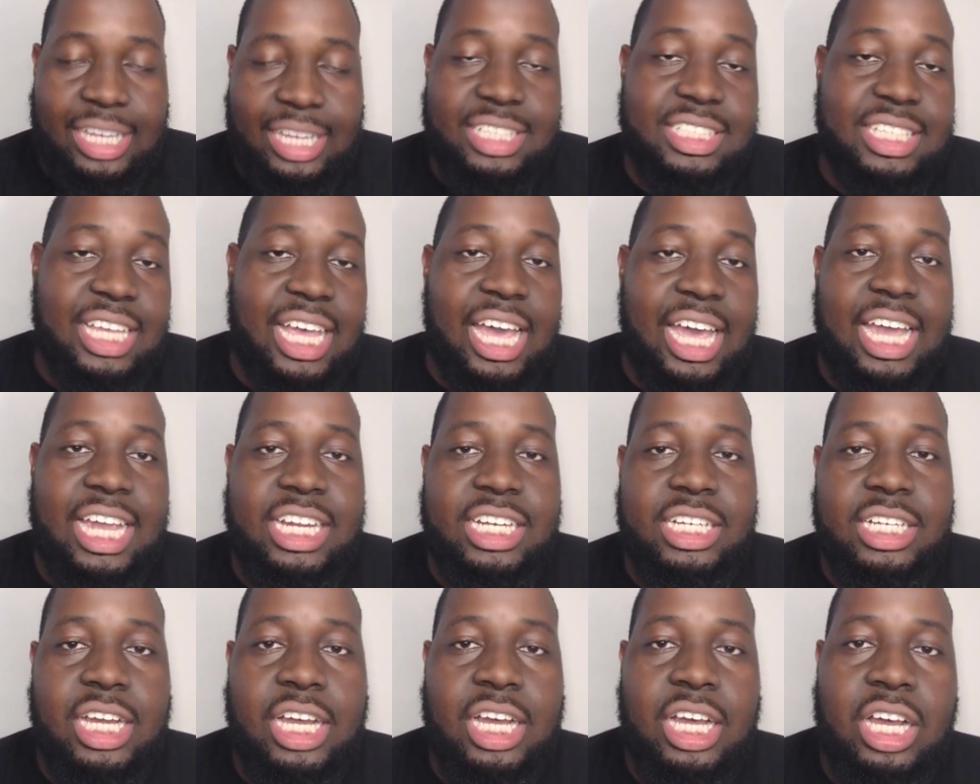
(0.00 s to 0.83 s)

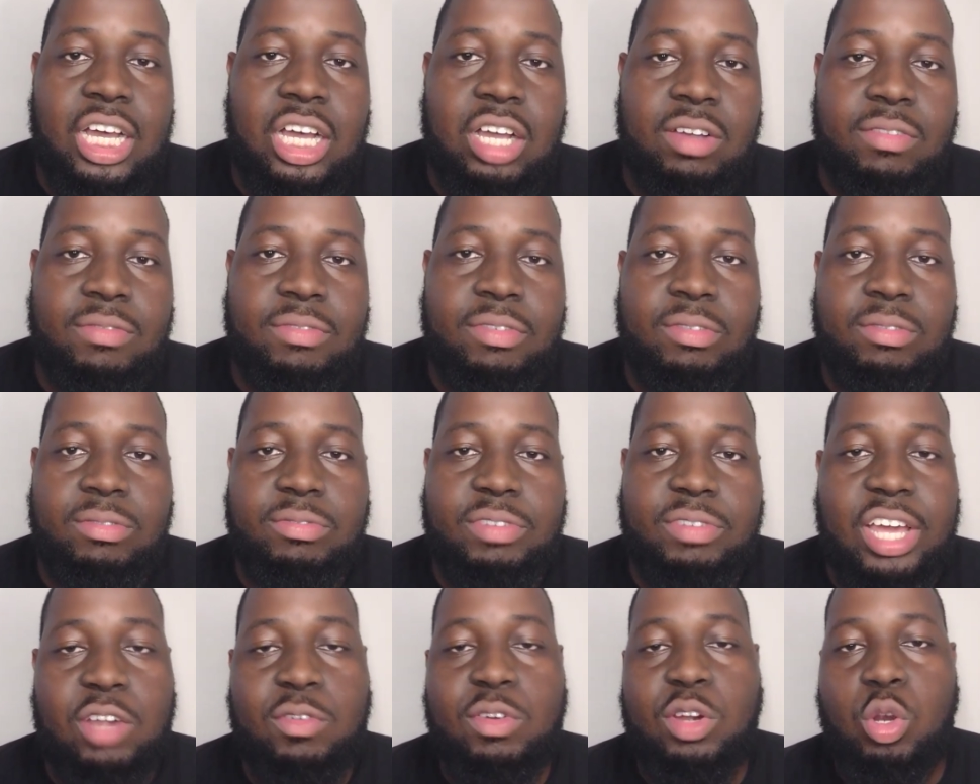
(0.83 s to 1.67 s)
signed
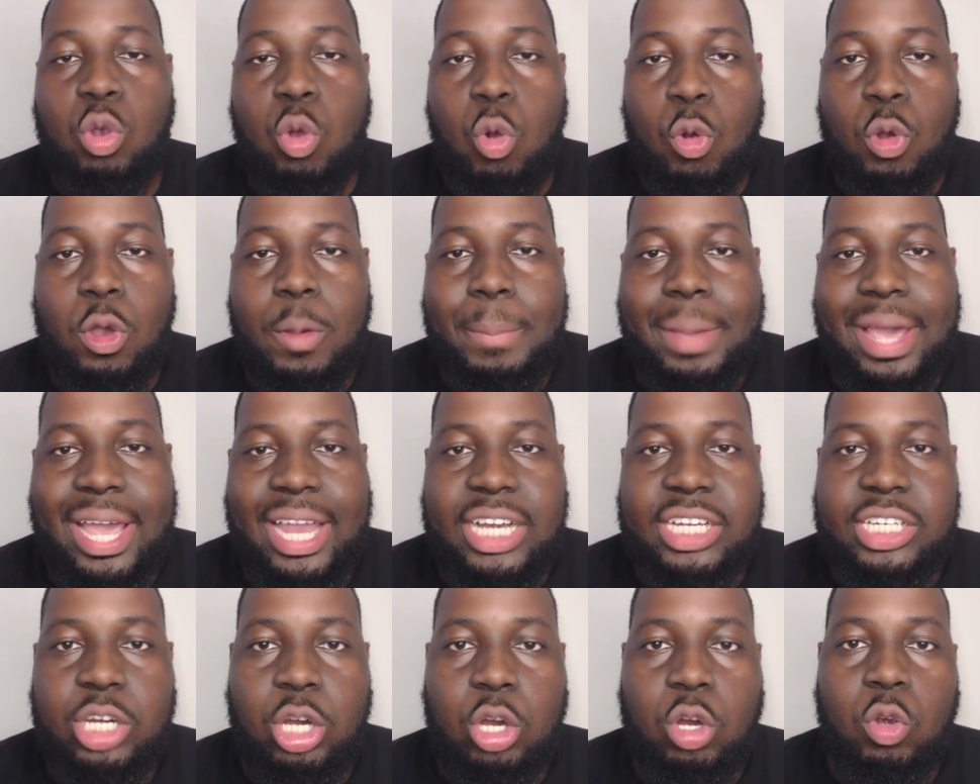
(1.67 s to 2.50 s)
veteran
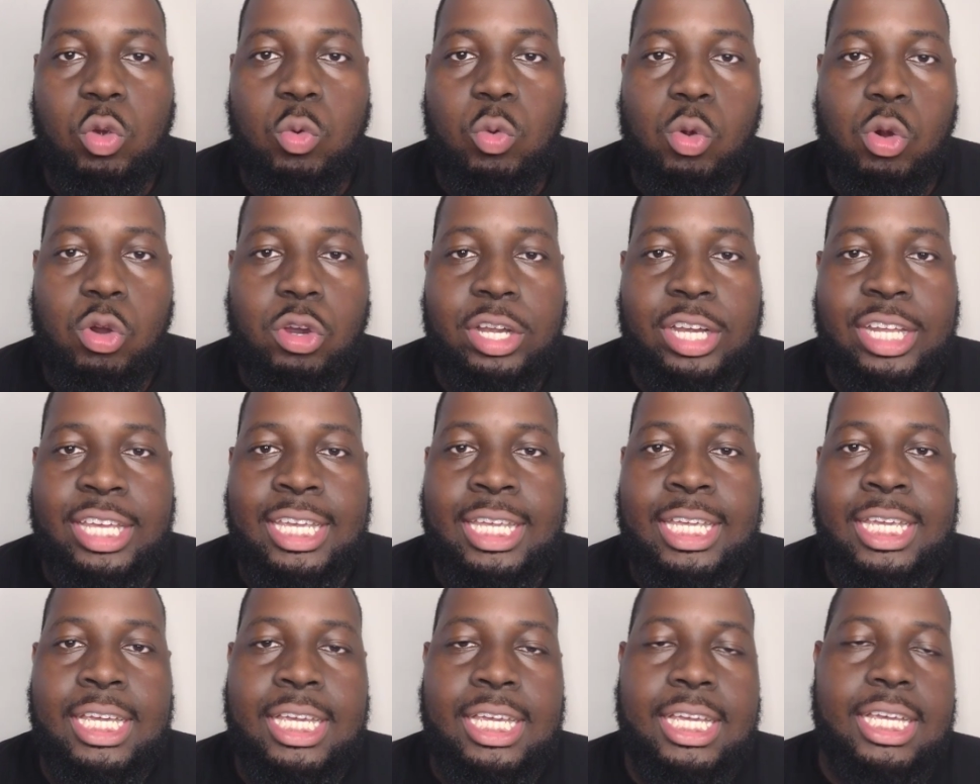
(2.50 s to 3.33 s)
cornerback Darryl
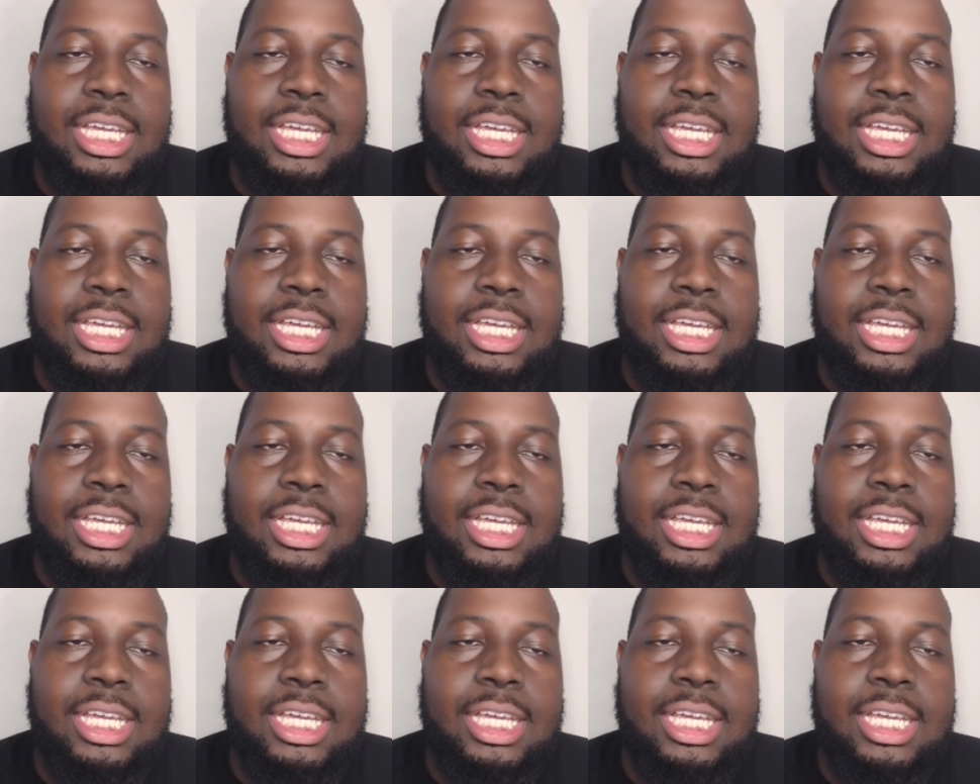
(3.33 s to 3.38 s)
Worley.